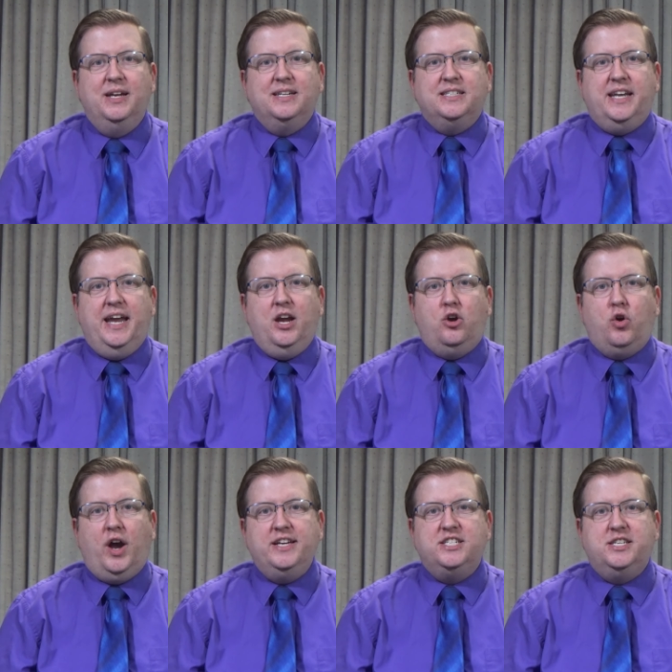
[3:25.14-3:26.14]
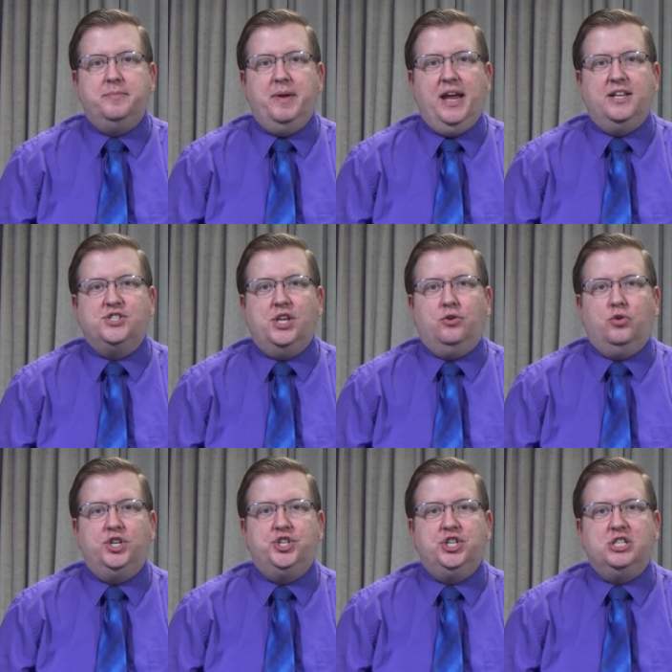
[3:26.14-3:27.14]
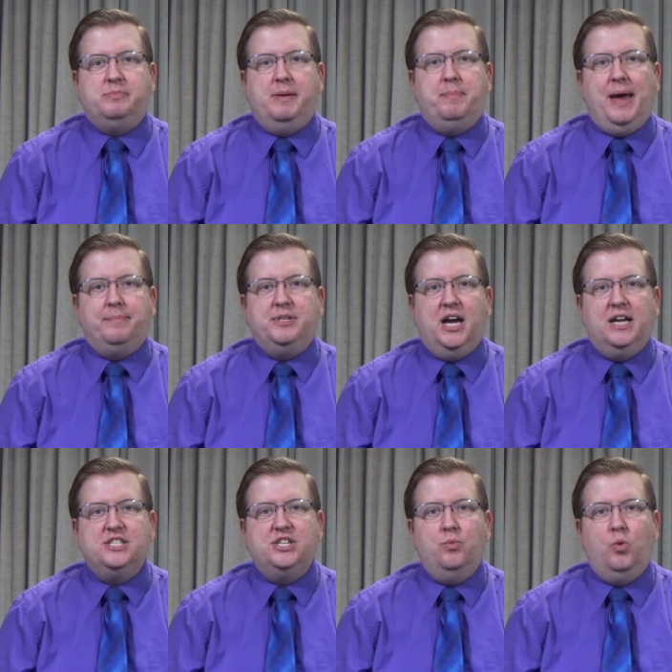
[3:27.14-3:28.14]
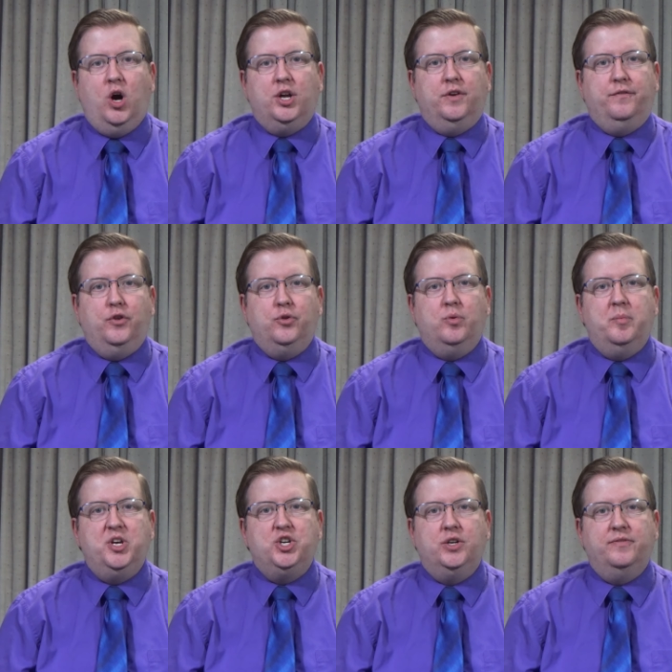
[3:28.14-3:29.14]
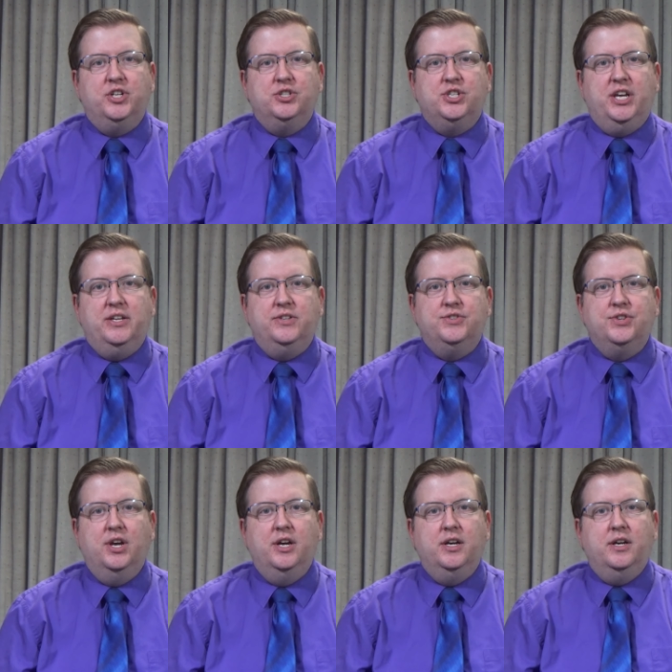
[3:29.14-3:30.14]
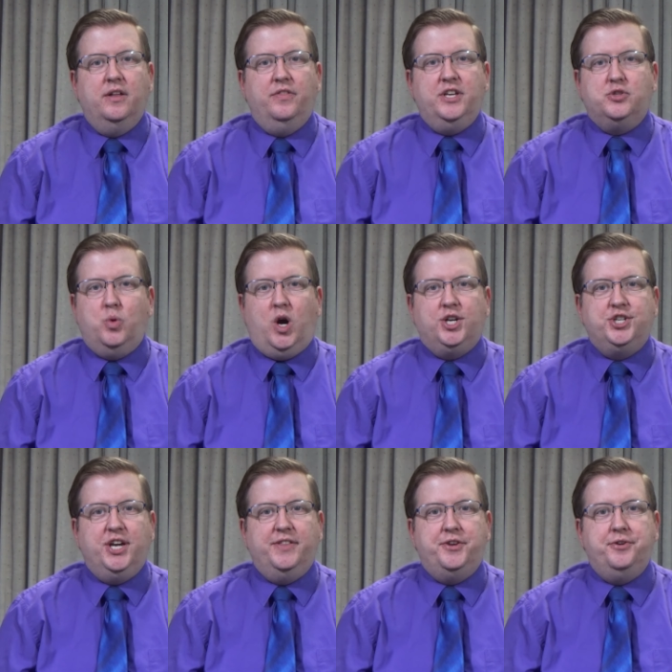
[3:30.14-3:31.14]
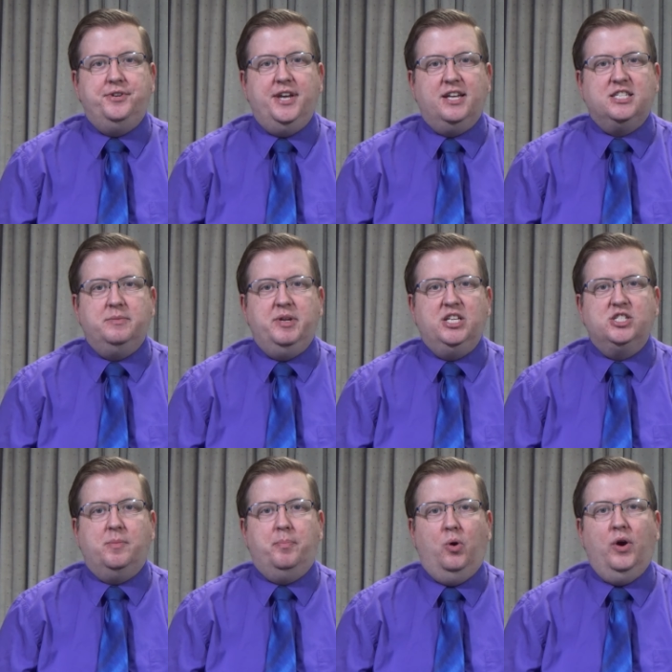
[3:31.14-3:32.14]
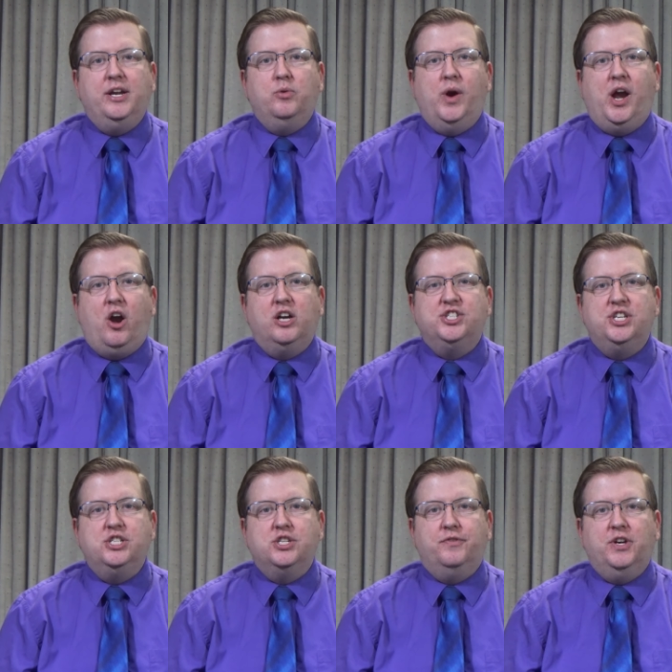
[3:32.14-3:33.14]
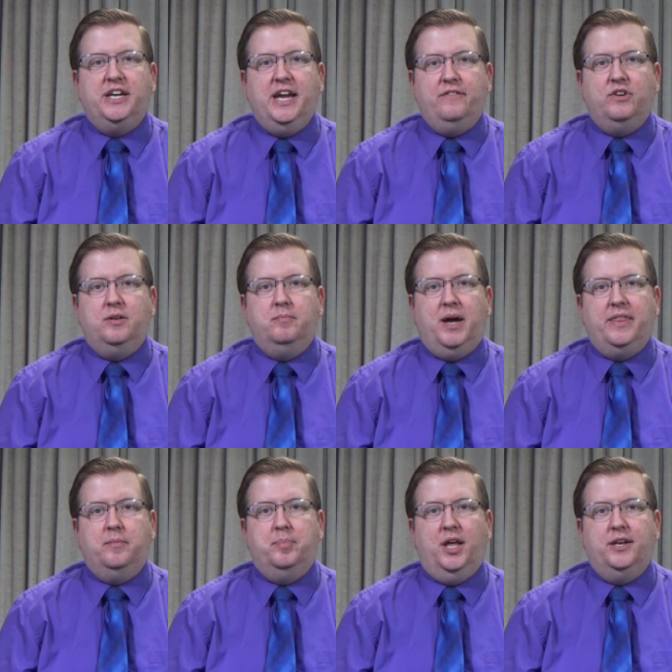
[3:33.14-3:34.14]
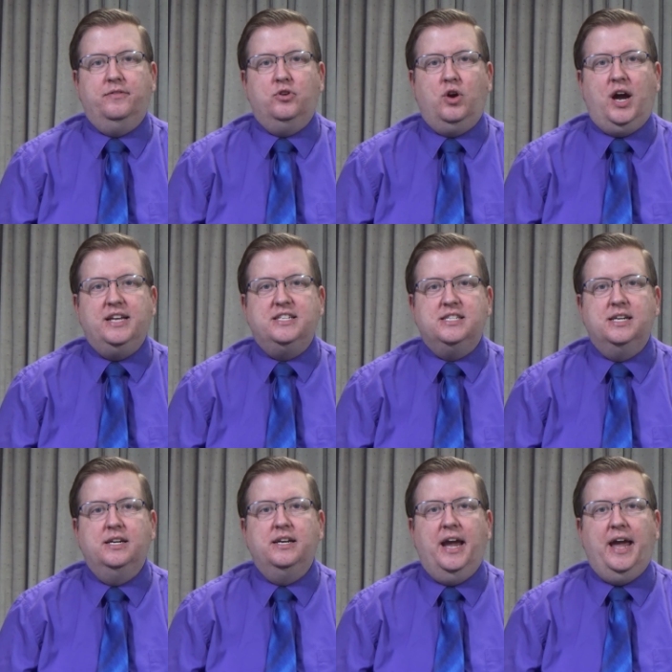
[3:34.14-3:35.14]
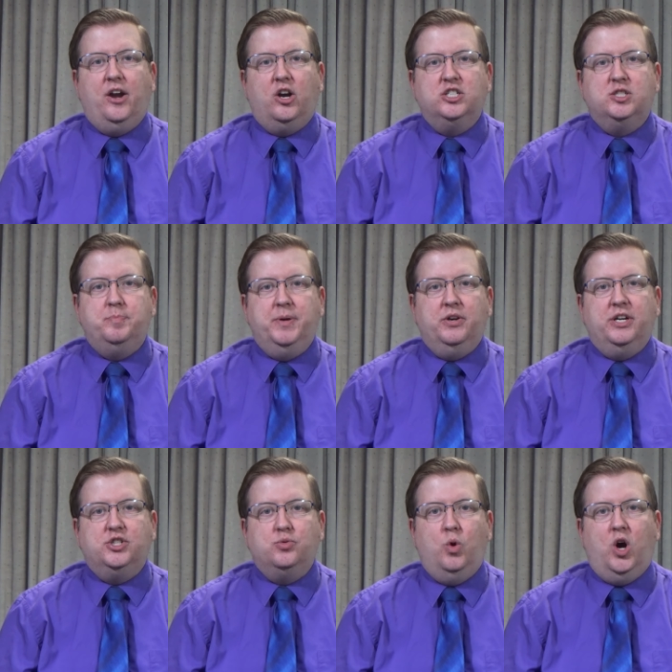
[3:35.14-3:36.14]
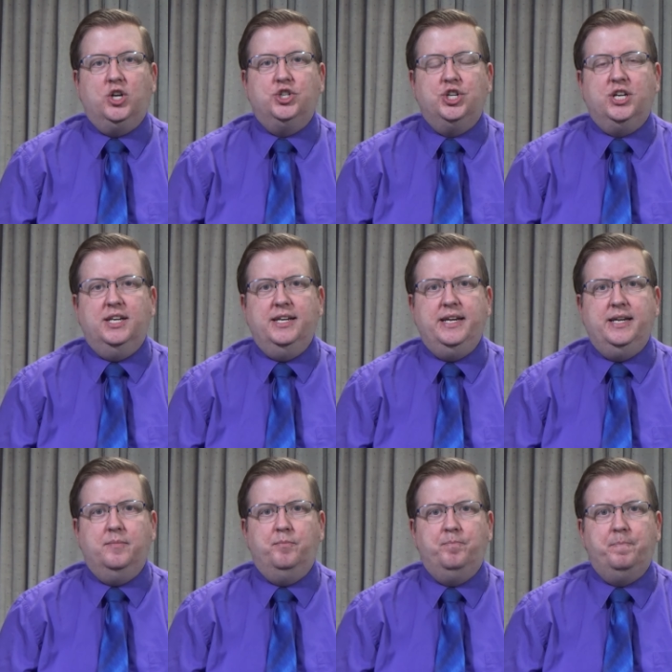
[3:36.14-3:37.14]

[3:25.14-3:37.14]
Today, Christ demands that Christians be baptized in water for the remission of their sins. This washing in the New Testament is the point where our sins are forgiven by the blood of Christ and our spirits washed clean.